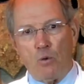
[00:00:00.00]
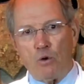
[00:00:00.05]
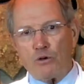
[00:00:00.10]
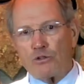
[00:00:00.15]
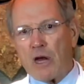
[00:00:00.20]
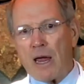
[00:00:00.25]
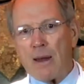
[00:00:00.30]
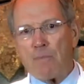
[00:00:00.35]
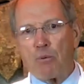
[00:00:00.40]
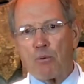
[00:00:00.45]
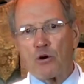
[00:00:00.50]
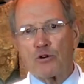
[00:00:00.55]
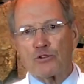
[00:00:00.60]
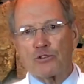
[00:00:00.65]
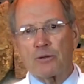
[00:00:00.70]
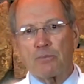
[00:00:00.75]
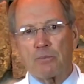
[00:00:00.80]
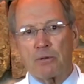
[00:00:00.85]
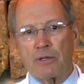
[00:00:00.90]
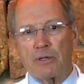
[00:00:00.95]
which I
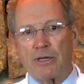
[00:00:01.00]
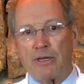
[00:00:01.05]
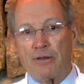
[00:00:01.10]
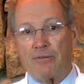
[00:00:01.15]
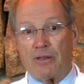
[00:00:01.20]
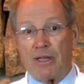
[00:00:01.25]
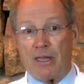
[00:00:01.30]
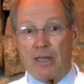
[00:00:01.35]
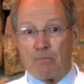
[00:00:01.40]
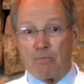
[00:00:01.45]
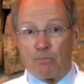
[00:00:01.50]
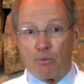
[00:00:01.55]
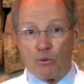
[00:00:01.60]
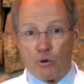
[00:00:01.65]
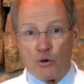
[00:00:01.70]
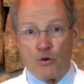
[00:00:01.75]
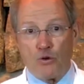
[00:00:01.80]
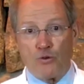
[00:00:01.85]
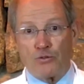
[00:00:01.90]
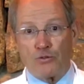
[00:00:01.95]
personally believe
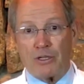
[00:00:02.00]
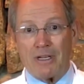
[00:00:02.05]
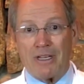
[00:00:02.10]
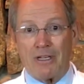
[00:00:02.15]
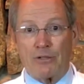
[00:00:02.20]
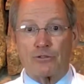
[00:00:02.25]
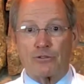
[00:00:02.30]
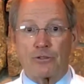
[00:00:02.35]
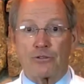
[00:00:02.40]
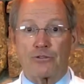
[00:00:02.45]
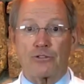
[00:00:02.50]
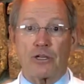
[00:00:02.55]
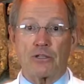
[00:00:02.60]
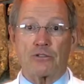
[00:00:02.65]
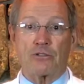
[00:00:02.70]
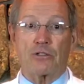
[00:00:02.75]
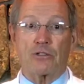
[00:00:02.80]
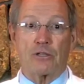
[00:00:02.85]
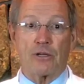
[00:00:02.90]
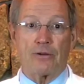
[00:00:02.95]
improves insulin
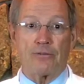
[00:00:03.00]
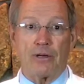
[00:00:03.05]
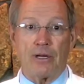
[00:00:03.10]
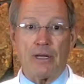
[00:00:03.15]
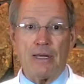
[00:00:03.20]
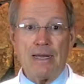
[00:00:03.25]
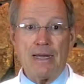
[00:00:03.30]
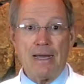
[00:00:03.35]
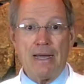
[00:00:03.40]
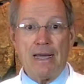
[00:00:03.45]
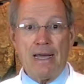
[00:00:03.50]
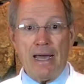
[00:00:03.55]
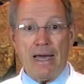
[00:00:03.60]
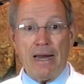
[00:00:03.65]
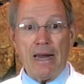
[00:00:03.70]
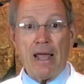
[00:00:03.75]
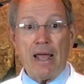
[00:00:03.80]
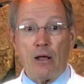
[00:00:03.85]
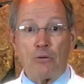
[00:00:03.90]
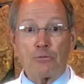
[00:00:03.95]
sensitivity
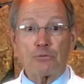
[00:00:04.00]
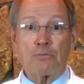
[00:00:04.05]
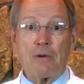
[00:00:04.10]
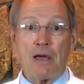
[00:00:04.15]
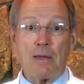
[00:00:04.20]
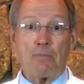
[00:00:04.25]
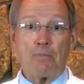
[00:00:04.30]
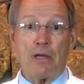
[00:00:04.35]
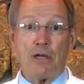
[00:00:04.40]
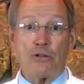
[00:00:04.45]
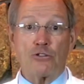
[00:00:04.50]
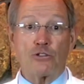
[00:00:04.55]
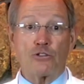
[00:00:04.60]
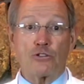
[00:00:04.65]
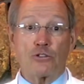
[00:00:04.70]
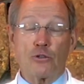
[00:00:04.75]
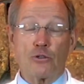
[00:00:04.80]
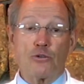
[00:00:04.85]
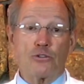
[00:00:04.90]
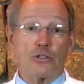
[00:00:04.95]
and helps my
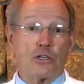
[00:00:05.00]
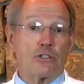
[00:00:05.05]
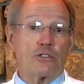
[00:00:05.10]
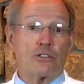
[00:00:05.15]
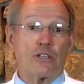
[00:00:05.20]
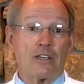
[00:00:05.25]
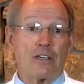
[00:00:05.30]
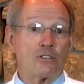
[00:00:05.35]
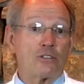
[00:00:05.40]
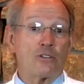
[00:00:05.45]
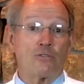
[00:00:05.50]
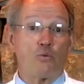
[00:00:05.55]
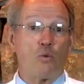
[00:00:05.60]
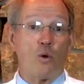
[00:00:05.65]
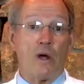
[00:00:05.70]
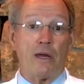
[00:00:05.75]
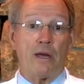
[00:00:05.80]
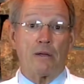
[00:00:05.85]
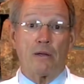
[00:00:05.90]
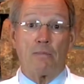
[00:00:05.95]
patients lose excessive
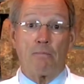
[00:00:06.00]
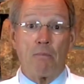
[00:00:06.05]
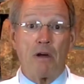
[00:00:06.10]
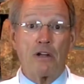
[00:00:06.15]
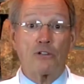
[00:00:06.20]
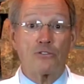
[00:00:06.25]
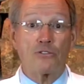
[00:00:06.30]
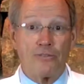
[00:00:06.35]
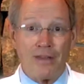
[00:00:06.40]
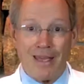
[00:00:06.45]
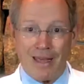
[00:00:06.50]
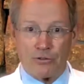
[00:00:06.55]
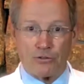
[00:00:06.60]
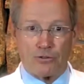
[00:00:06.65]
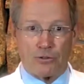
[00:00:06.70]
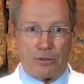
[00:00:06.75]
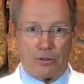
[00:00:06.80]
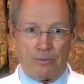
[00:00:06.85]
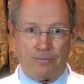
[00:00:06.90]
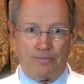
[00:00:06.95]
weight much
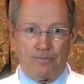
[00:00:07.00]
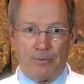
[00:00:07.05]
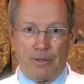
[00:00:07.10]
faster.